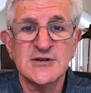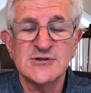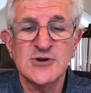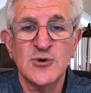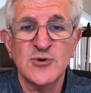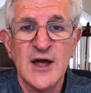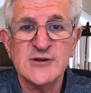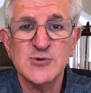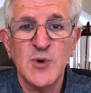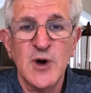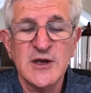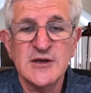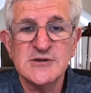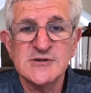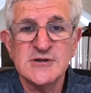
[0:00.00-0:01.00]
And so that's
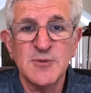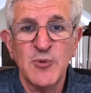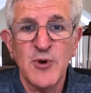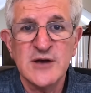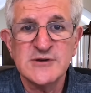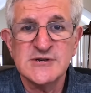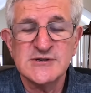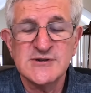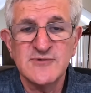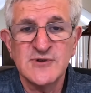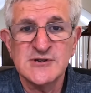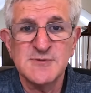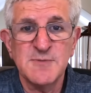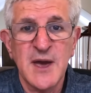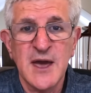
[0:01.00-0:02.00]
why he's in the process of
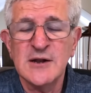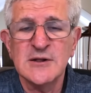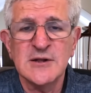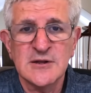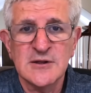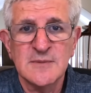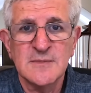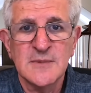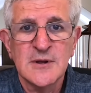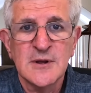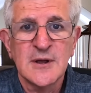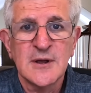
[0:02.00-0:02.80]
dismantling them.